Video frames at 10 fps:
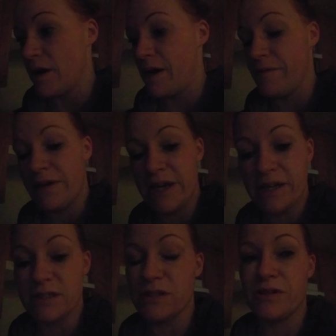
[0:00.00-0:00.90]
okay, if he
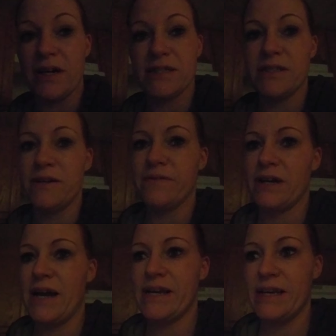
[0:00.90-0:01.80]
gets aggressive
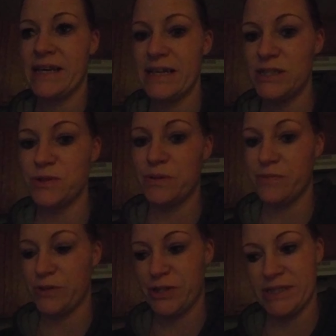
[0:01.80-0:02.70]
and I can get to him
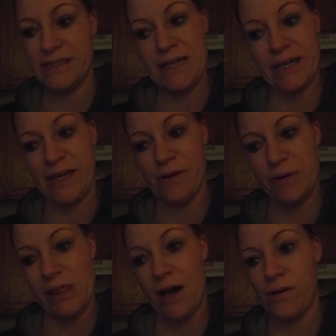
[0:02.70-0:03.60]
for a second
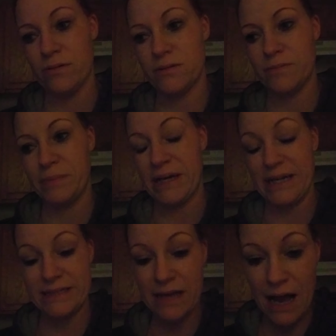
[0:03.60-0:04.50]
without being
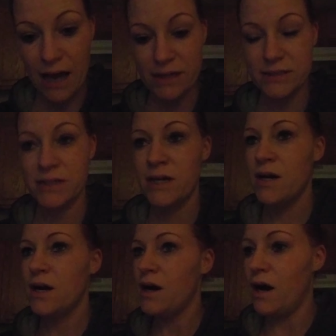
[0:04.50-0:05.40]
attacked,
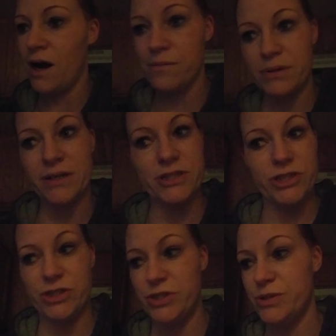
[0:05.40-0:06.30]
I'm gonna
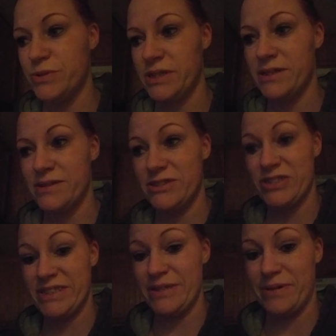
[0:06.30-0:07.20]
just use it and
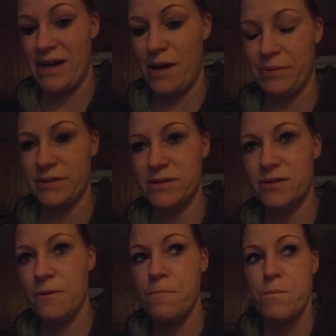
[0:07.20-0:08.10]
just see what
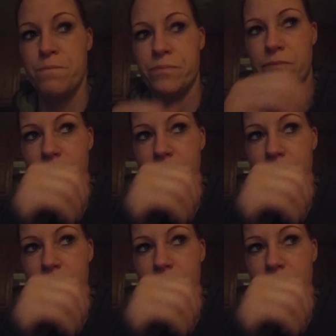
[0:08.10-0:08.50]
happens.